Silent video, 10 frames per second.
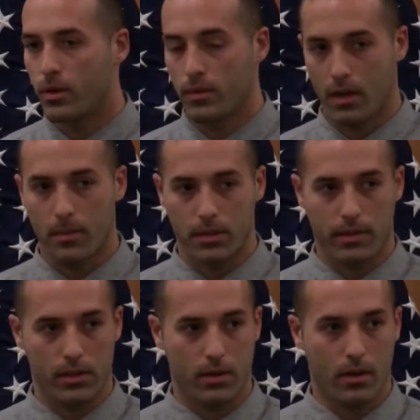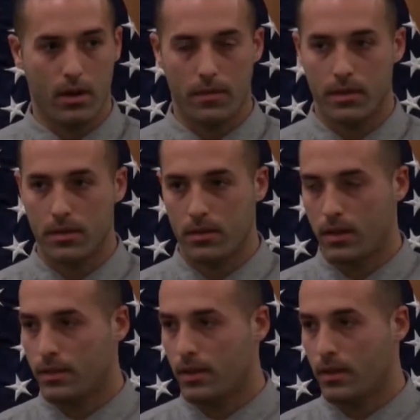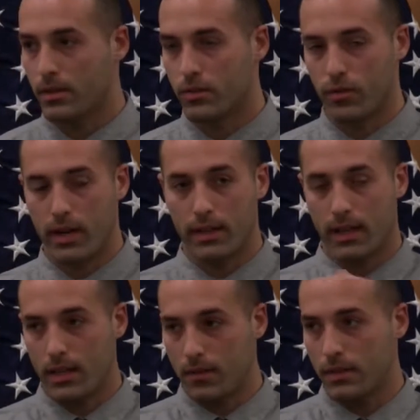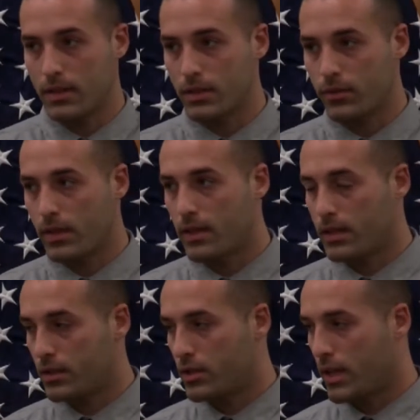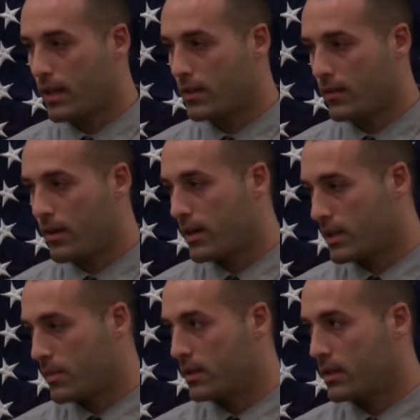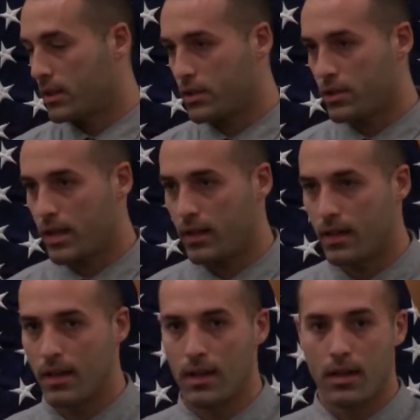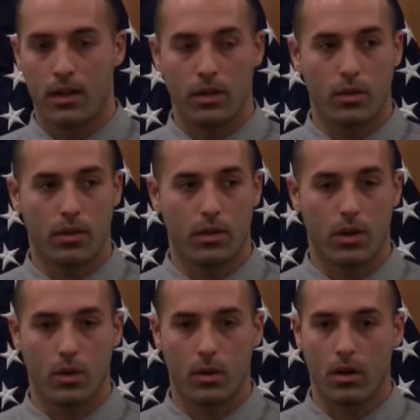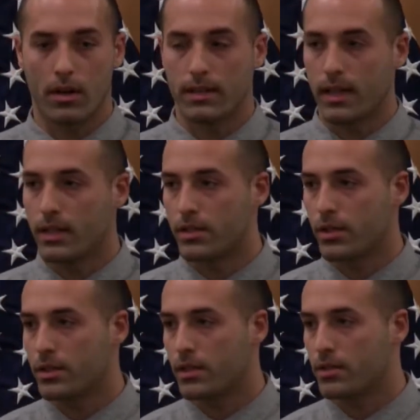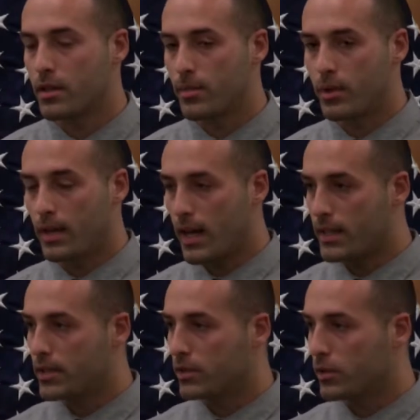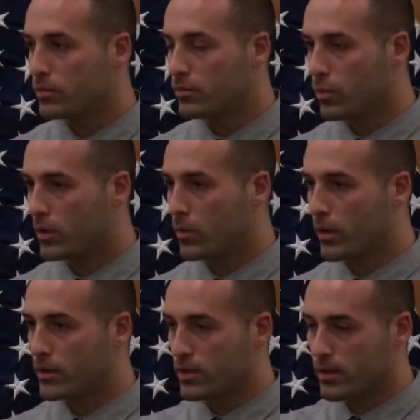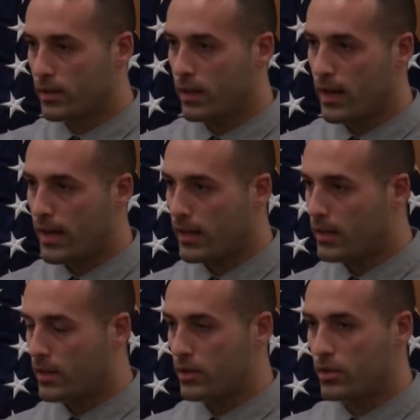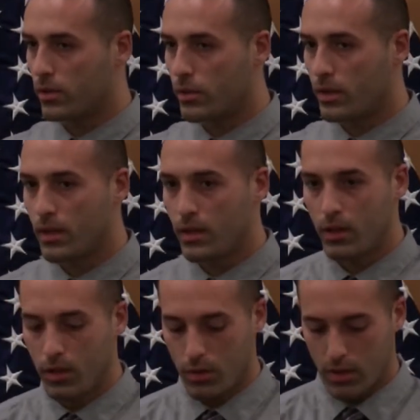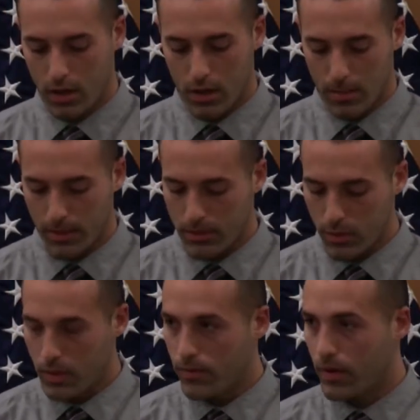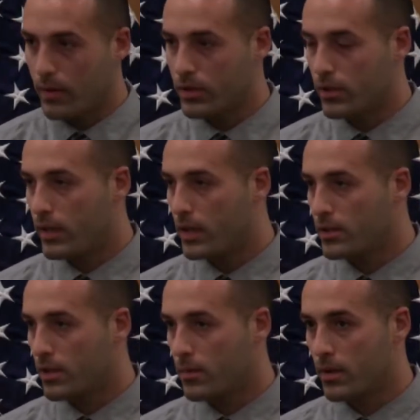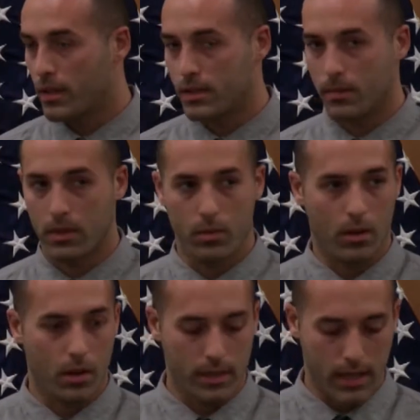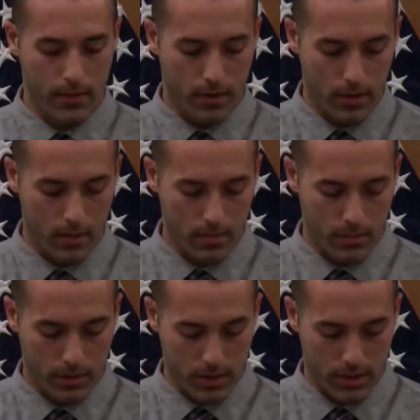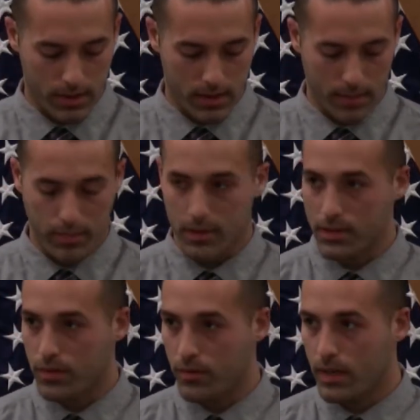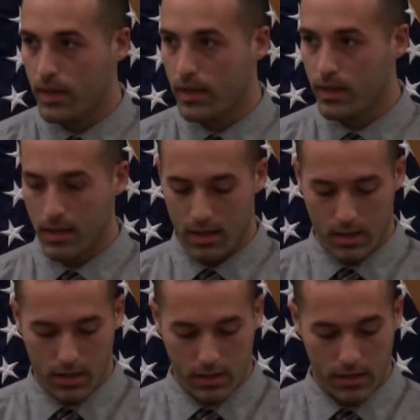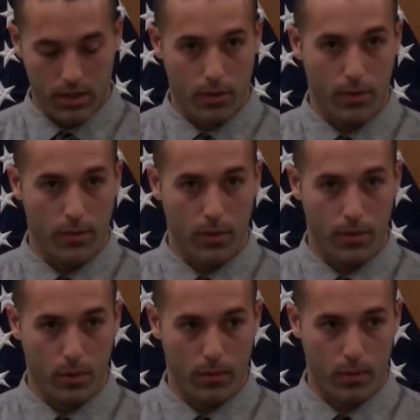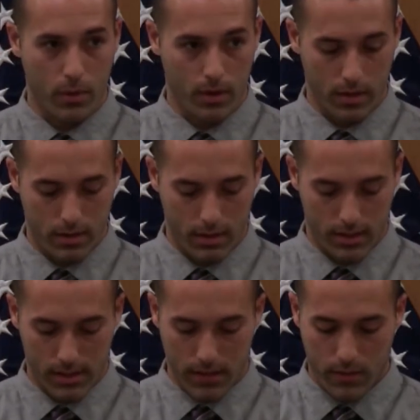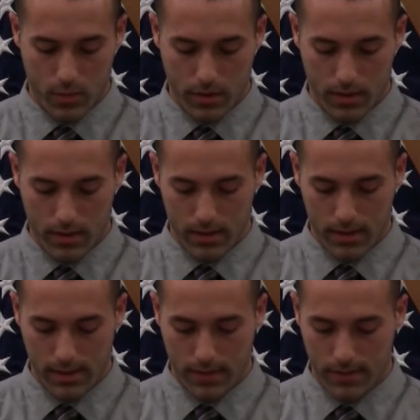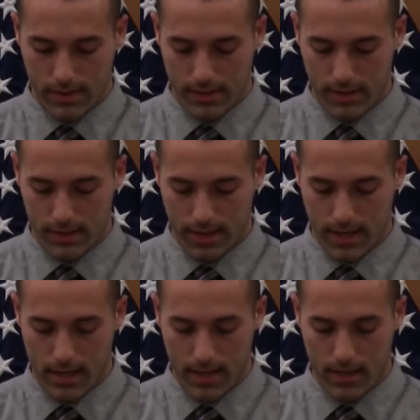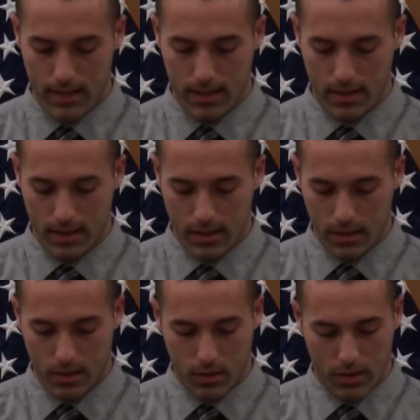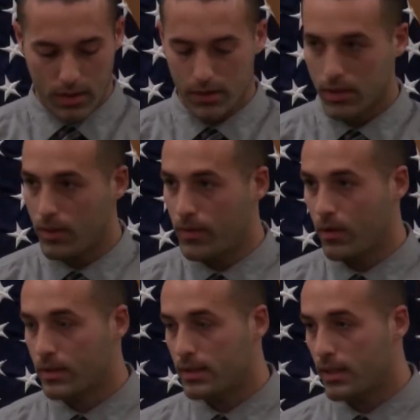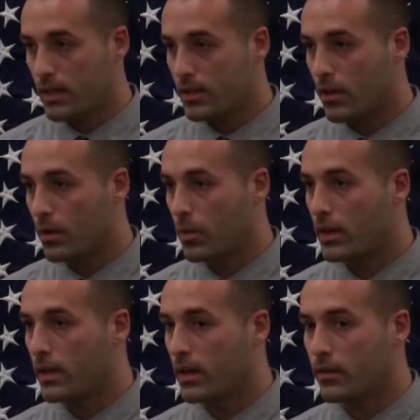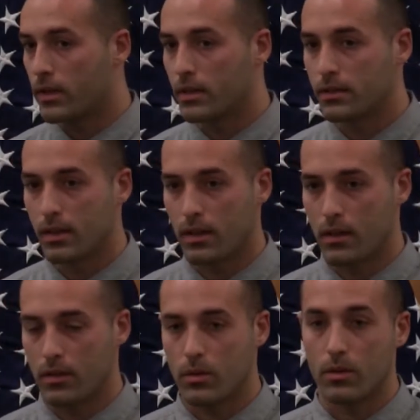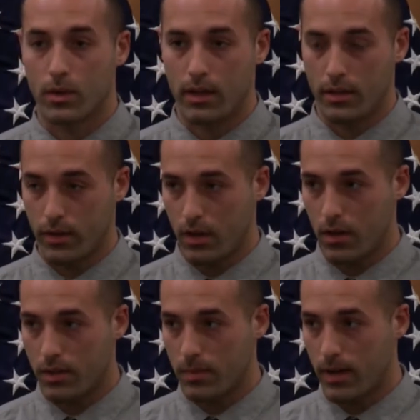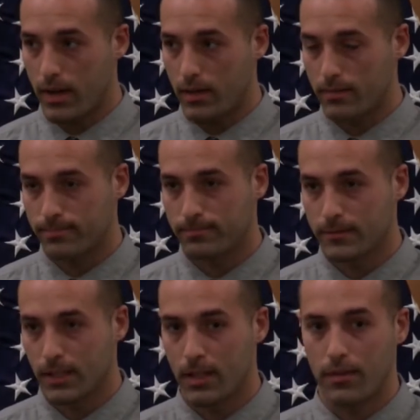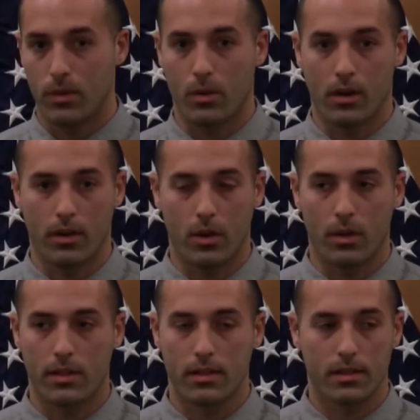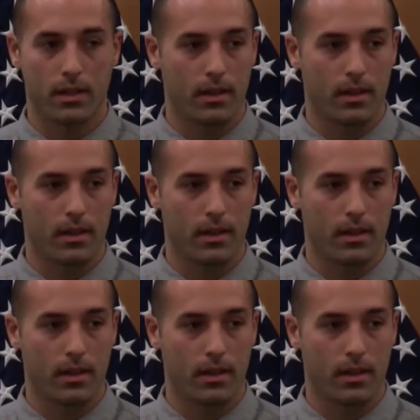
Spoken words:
You can come straight to our office. It's right at the end of 6th Street next to JAG, very next building next to JAG. You can go into any search engine and put in I salute, one word, just the letter I, then salute. You can call up our 24-hour duty agent number that somebody will always have on them, which is +39 0444 717688. You can also, if you are in the States, call 1-800-CALL-SPY if you are CONUS.